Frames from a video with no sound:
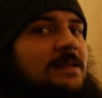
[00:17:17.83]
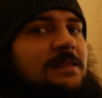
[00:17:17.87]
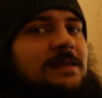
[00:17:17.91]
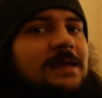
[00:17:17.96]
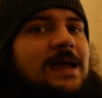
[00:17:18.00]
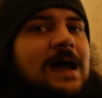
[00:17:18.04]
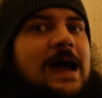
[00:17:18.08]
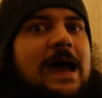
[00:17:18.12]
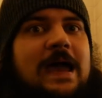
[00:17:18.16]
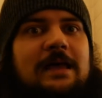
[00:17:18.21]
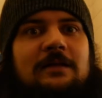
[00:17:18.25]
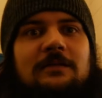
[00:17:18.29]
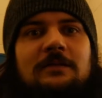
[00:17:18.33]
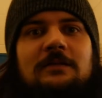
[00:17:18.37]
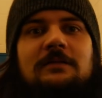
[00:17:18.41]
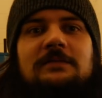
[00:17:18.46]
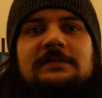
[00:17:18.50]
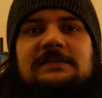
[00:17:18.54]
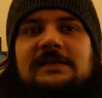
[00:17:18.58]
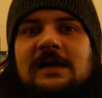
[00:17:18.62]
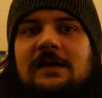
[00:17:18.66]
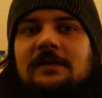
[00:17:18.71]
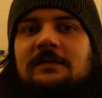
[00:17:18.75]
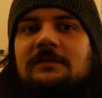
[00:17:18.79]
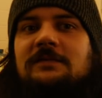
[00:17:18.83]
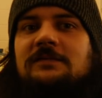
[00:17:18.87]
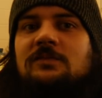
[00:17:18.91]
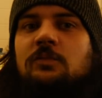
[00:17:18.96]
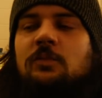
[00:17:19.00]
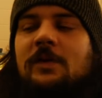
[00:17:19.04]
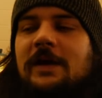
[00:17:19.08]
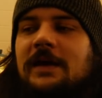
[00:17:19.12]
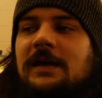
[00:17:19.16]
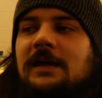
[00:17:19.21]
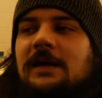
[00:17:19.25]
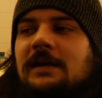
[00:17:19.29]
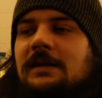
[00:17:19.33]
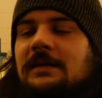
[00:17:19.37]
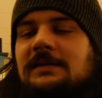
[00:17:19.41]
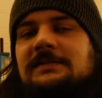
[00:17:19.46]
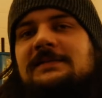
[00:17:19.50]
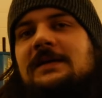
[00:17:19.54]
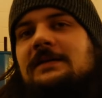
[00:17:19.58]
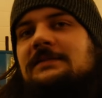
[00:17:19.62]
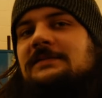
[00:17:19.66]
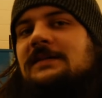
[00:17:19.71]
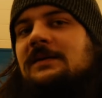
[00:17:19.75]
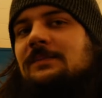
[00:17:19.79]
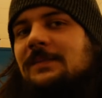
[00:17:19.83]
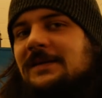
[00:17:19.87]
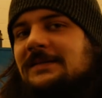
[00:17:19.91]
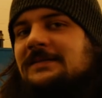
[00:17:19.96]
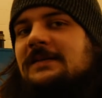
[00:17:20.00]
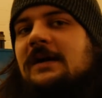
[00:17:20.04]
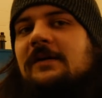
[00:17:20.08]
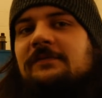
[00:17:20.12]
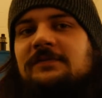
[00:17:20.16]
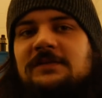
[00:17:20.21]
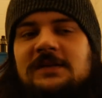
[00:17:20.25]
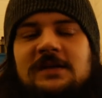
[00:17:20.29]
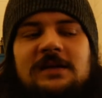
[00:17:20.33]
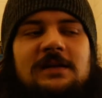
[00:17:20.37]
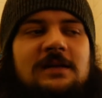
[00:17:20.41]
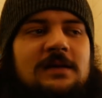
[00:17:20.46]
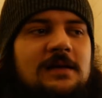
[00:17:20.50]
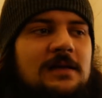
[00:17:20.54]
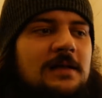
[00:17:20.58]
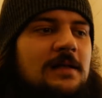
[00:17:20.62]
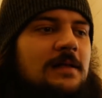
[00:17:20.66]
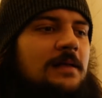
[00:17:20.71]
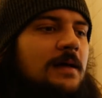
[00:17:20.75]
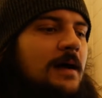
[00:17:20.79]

And the idle sounds wicked. It sounds like Miss Huff did,